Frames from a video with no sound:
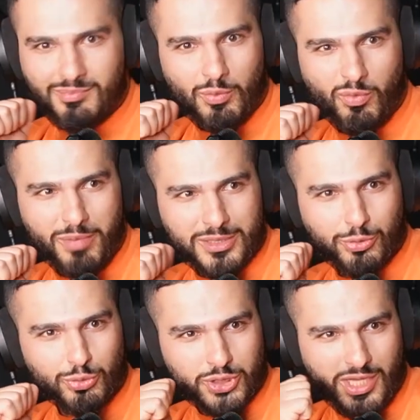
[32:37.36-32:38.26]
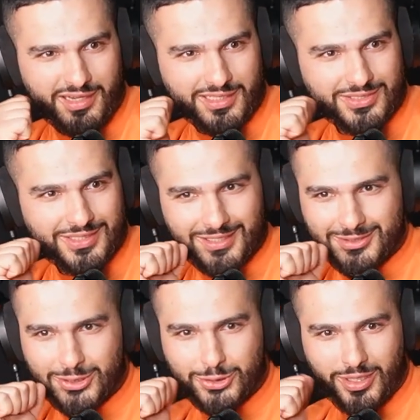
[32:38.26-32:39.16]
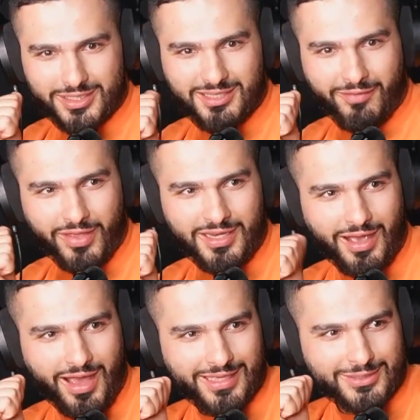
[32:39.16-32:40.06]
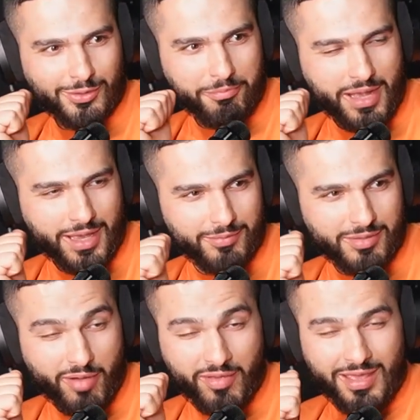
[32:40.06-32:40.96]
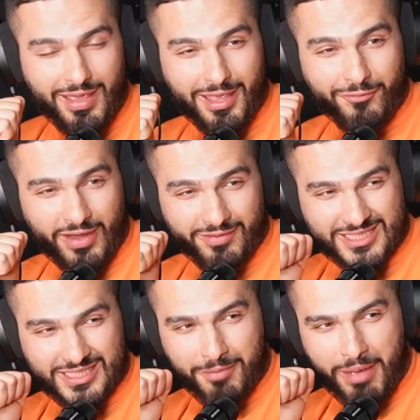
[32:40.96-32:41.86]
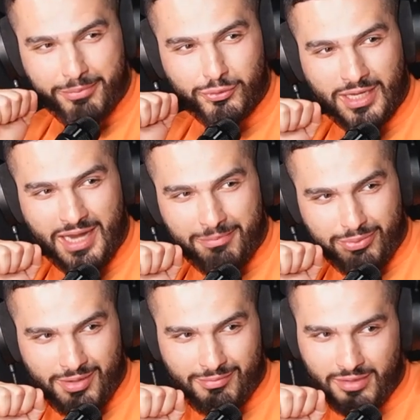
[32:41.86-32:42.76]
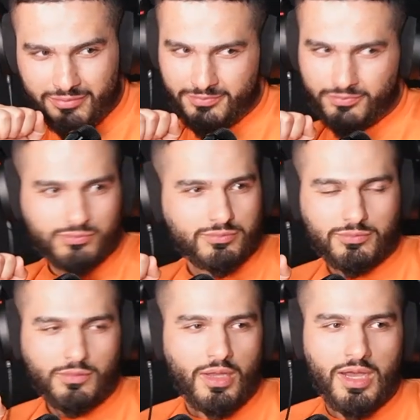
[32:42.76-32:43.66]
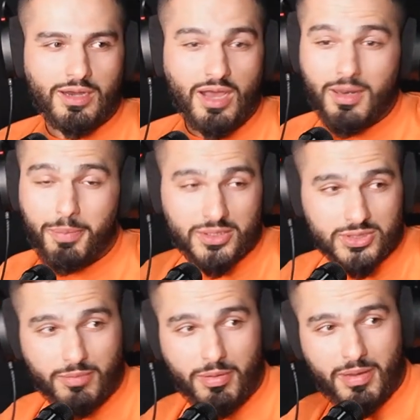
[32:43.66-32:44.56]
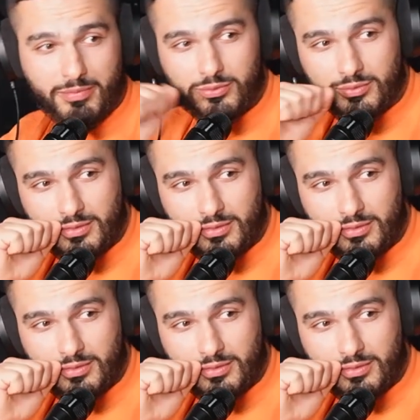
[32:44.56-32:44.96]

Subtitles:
with my torch like this, just trying to see if any eyes look back at me, bro. If I'd have seen a baboon at that point, bro, I'd have punched up a baboon